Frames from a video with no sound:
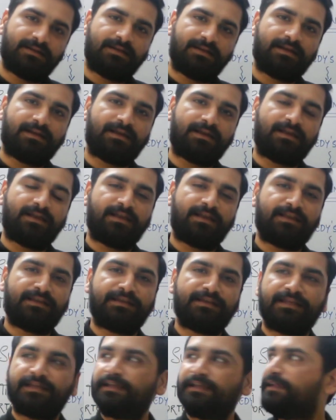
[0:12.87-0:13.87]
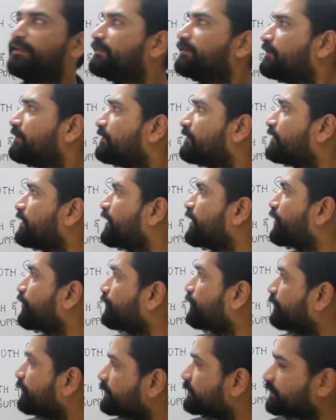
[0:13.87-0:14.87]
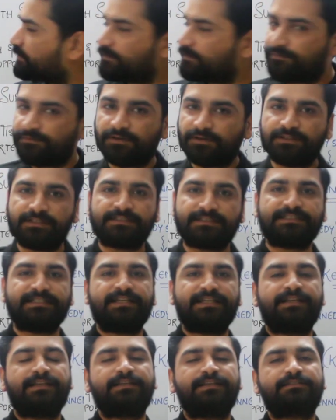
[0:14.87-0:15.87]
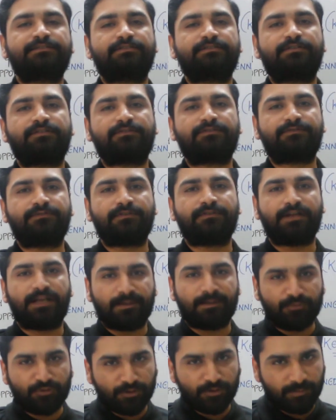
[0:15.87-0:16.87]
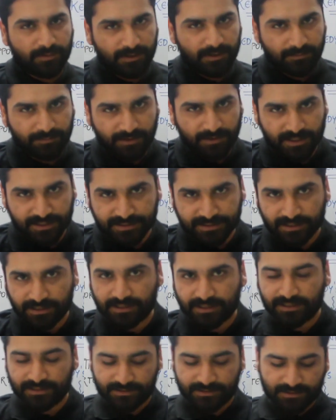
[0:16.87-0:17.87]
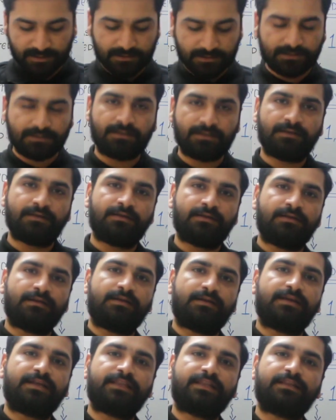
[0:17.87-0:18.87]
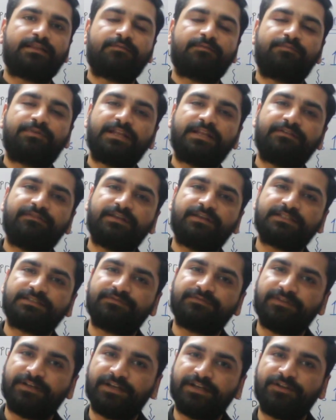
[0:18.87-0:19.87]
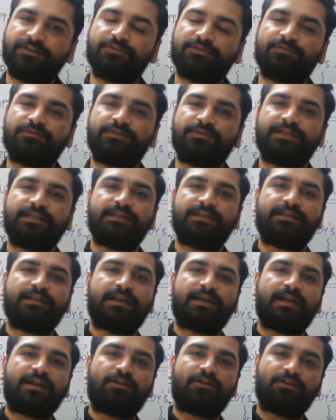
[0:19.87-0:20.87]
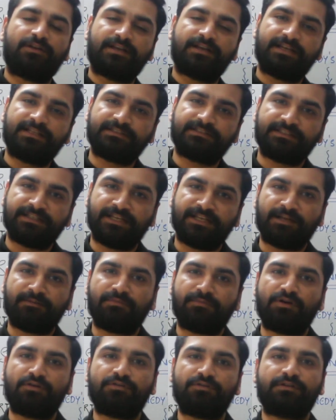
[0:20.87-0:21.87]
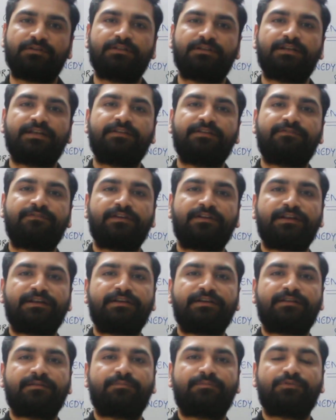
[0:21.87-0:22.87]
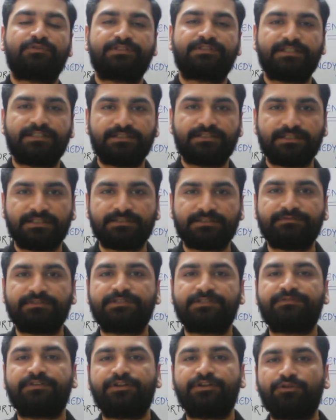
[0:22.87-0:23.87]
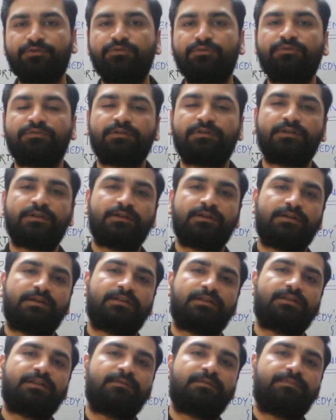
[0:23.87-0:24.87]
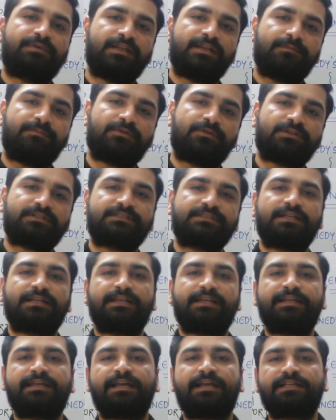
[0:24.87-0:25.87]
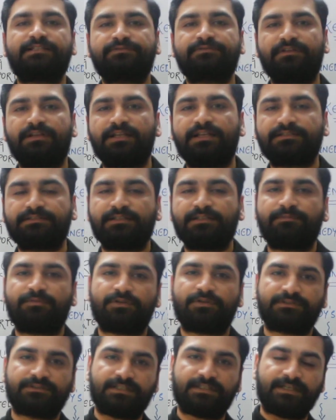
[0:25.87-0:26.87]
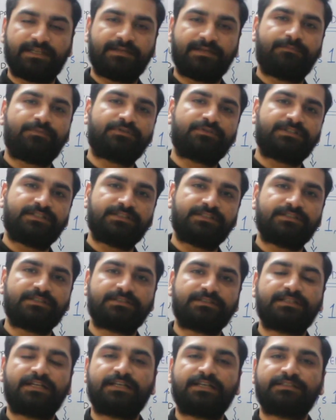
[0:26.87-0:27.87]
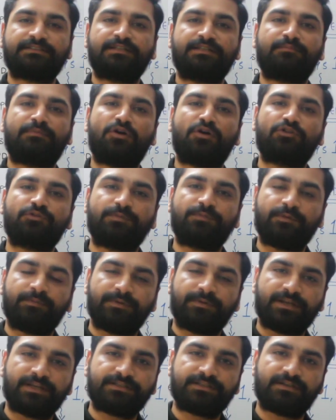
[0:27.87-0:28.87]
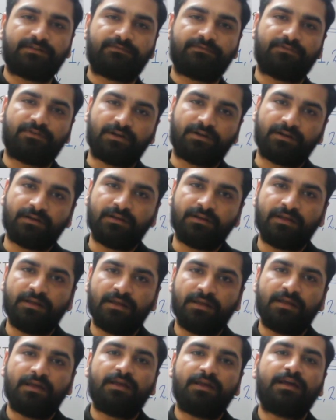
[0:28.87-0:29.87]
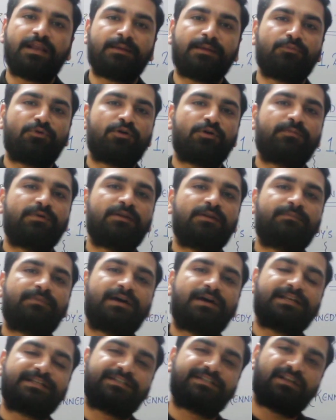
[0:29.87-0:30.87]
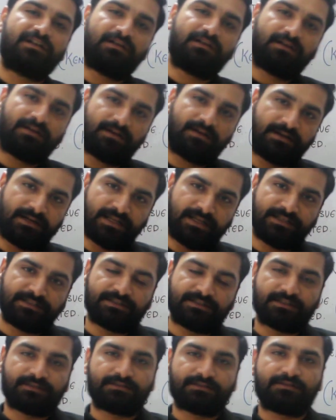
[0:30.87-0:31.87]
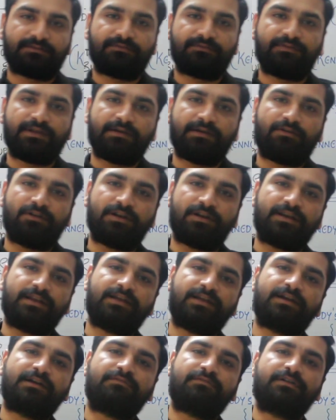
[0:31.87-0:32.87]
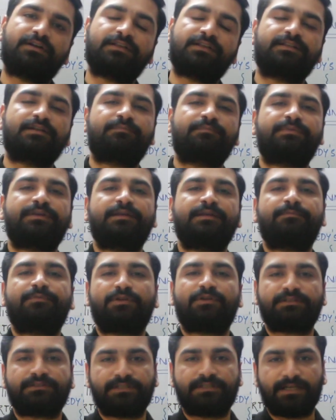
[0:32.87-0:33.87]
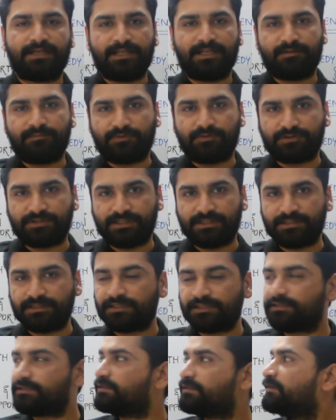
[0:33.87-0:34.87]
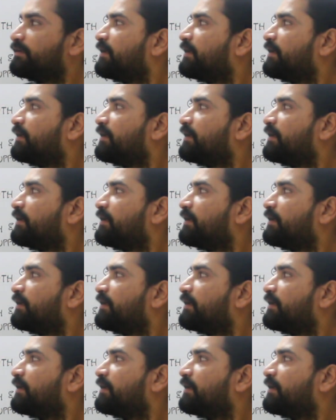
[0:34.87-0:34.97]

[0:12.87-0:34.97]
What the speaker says: and in the continuation for the series of removable partial dentures. In the previous video we had already seen about the different procedures which we do, the pre-prosthetic as well as the prosthetic procedures, that is the mouth preparation for removable partial dentures. We have already covered the pre-prosthetic procedures.